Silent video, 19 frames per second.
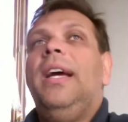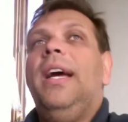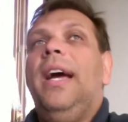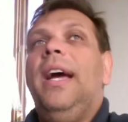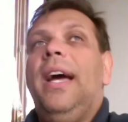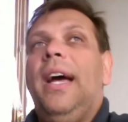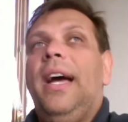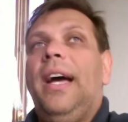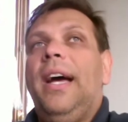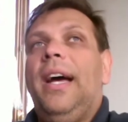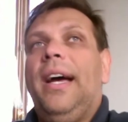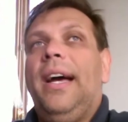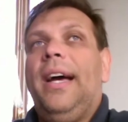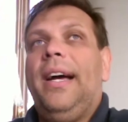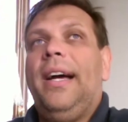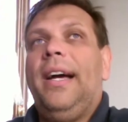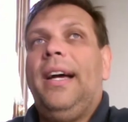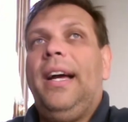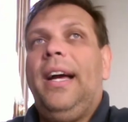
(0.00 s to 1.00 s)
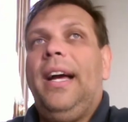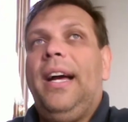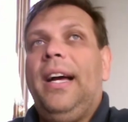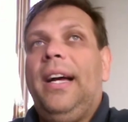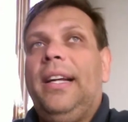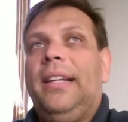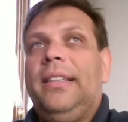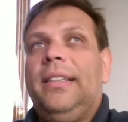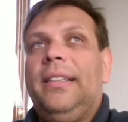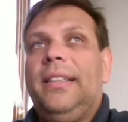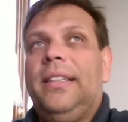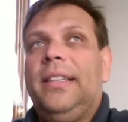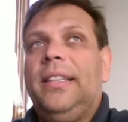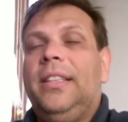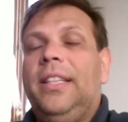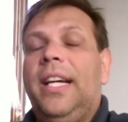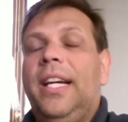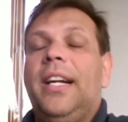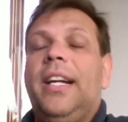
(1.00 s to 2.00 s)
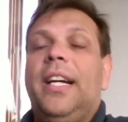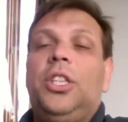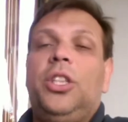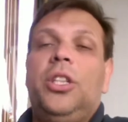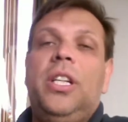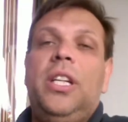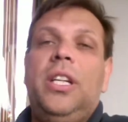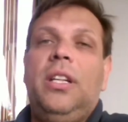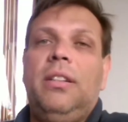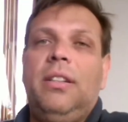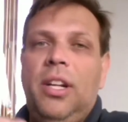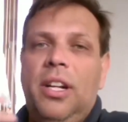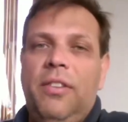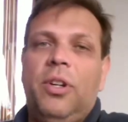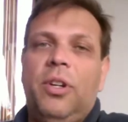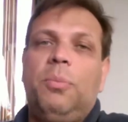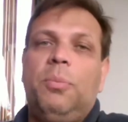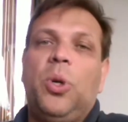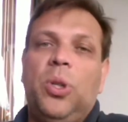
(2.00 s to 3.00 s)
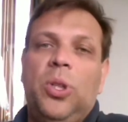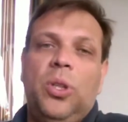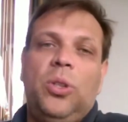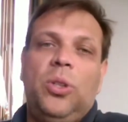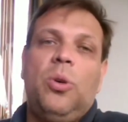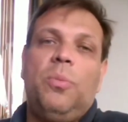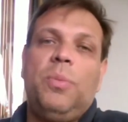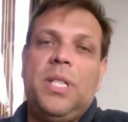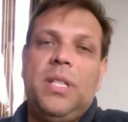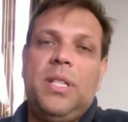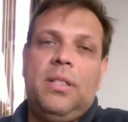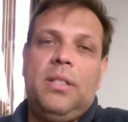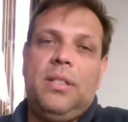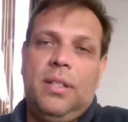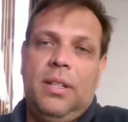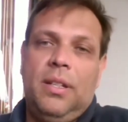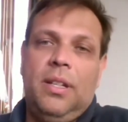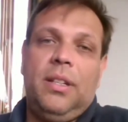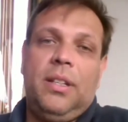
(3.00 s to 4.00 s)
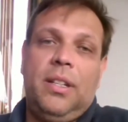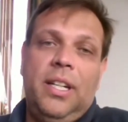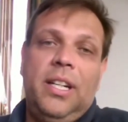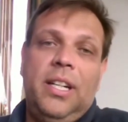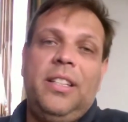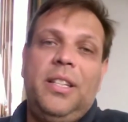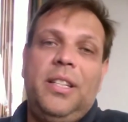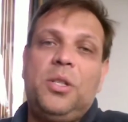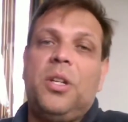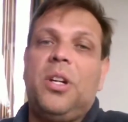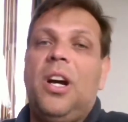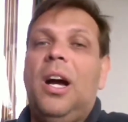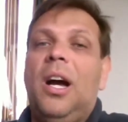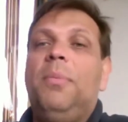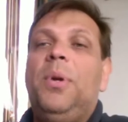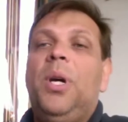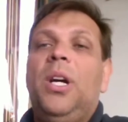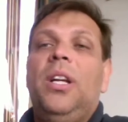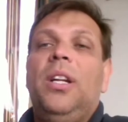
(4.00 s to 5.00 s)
And they are actually, the liverboard.com, as it's clearly described,